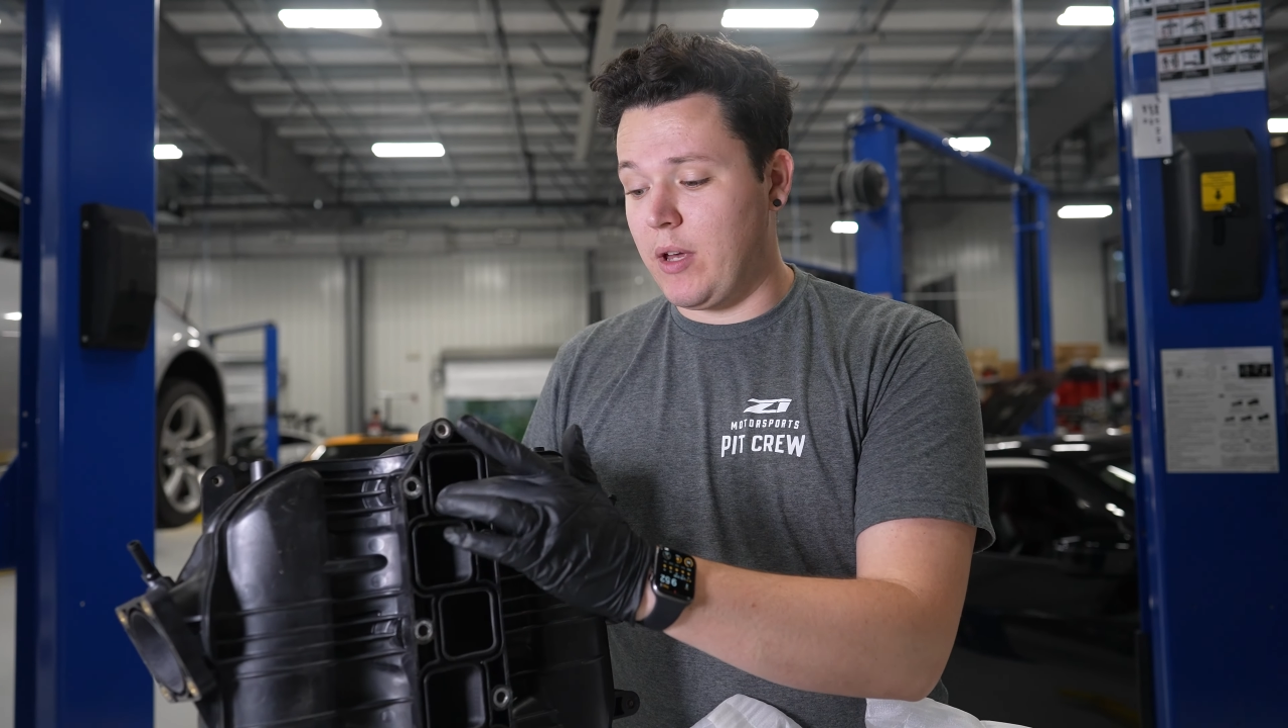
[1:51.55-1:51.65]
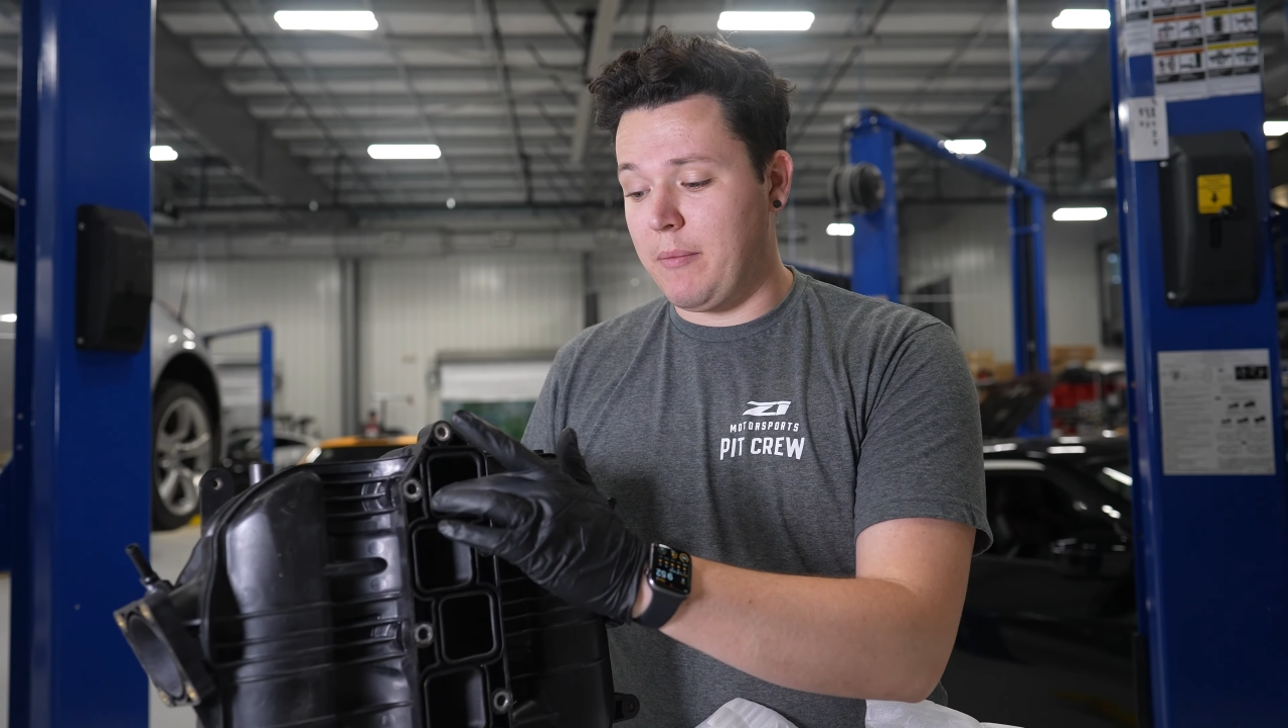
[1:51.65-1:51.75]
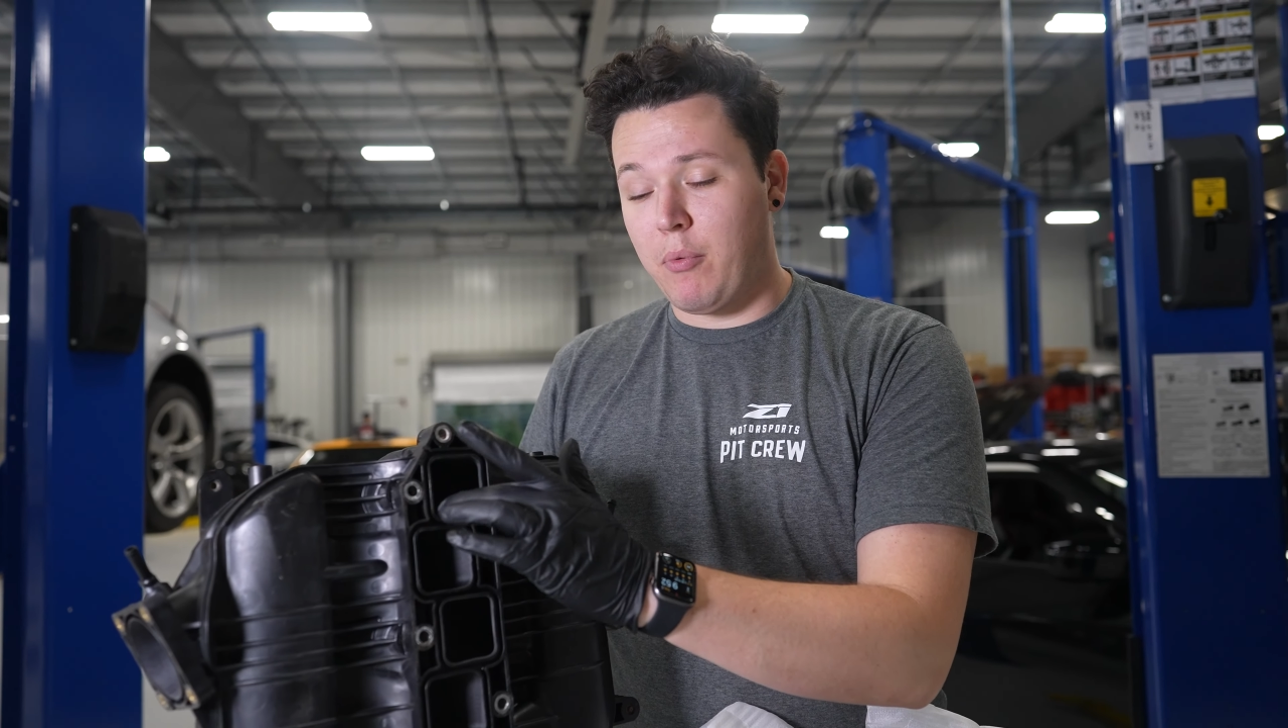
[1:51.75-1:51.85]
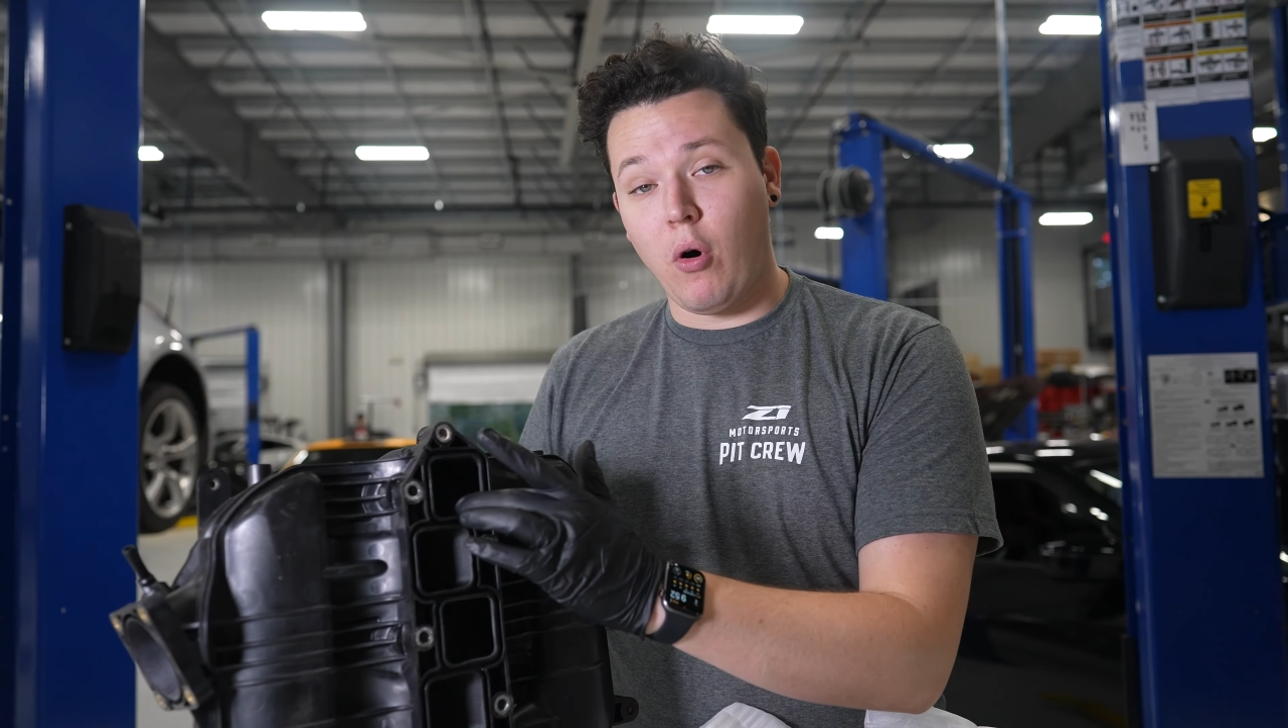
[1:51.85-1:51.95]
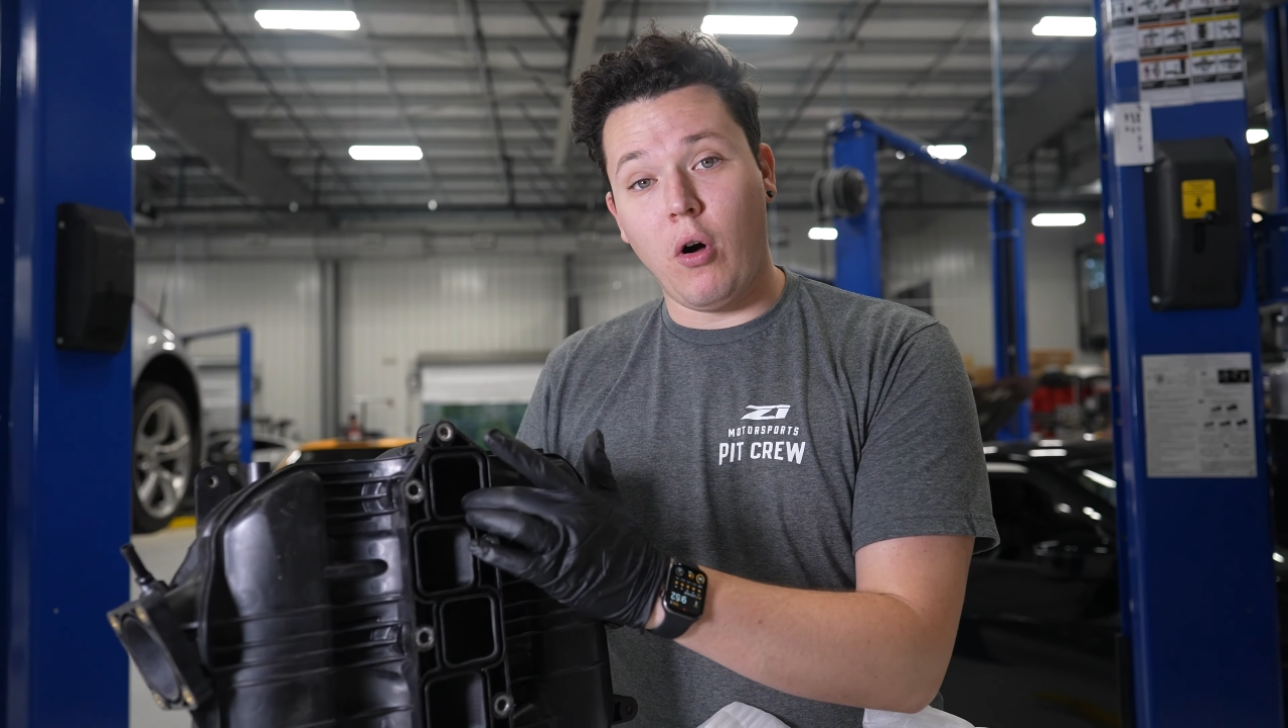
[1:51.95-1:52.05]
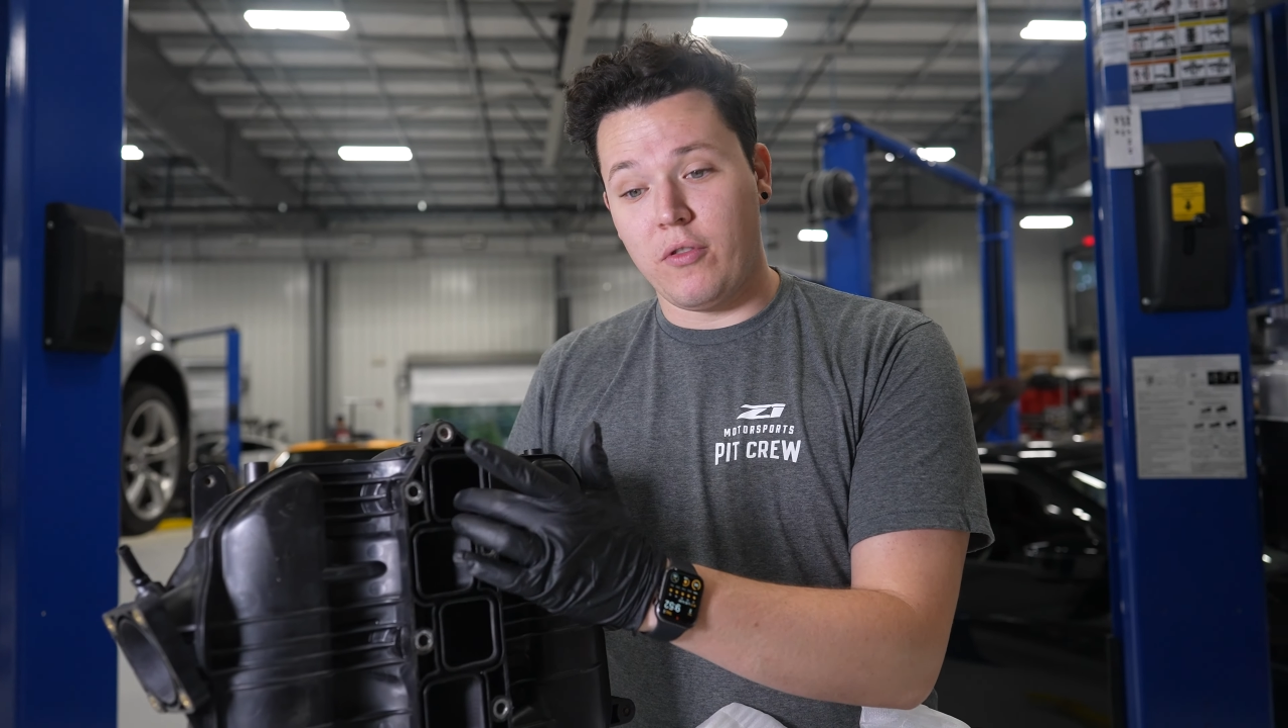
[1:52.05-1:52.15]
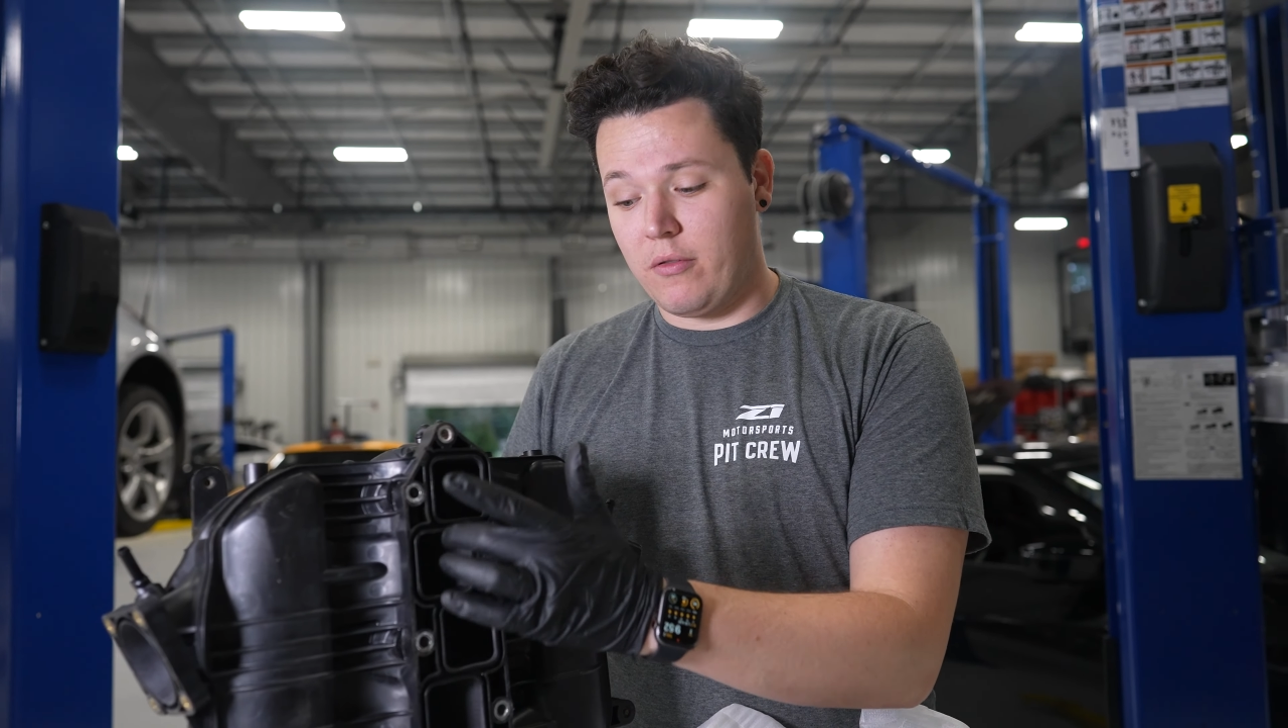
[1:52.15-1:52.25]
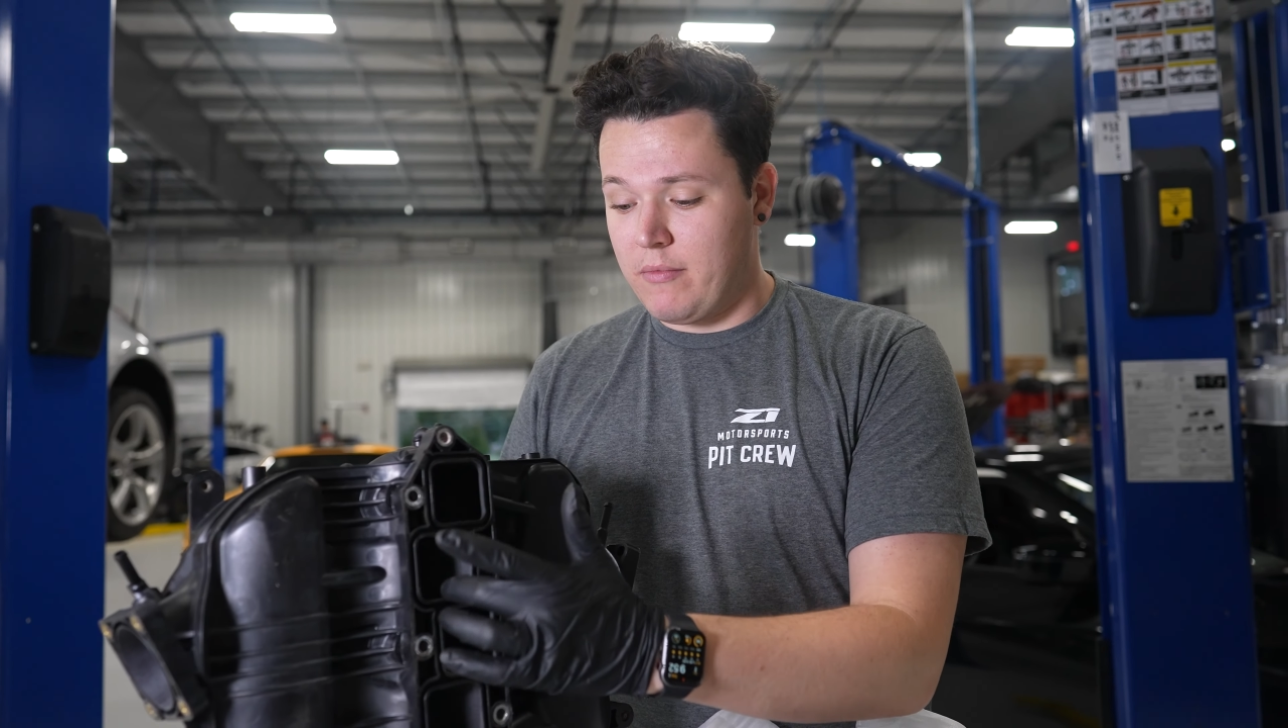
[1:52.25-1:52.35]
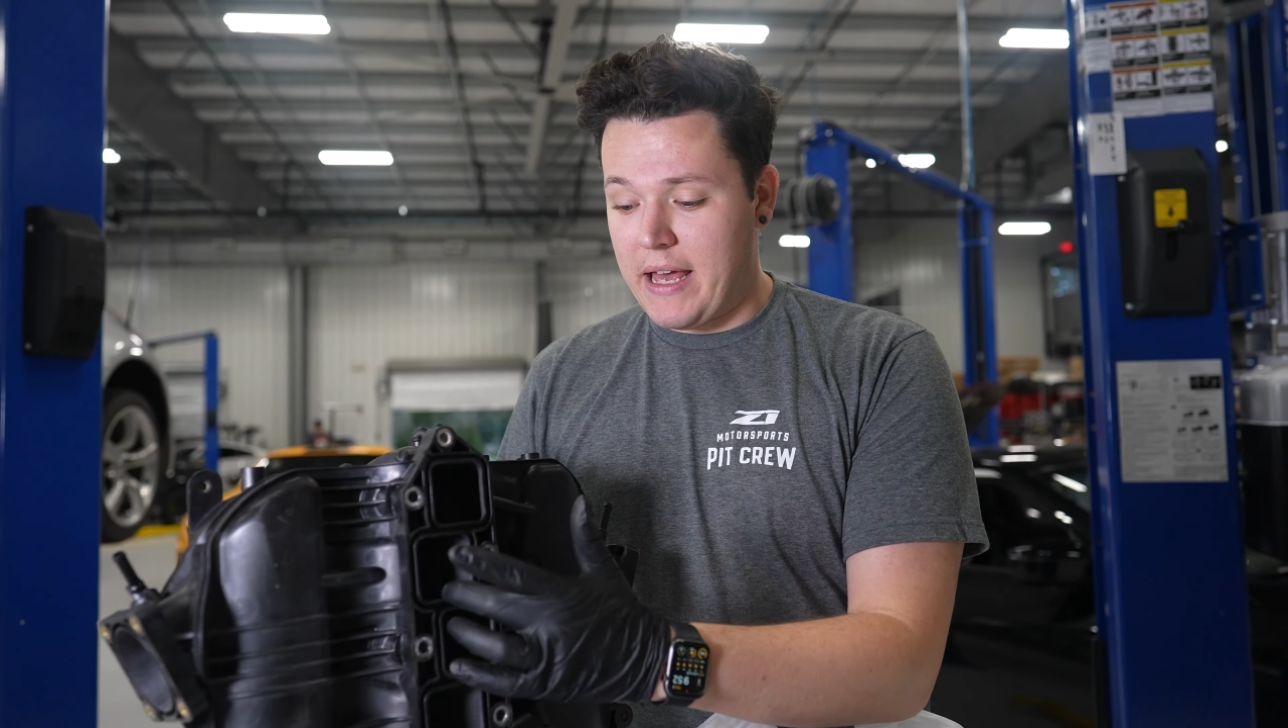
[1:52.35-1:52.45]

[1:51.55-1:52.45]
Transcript: we port them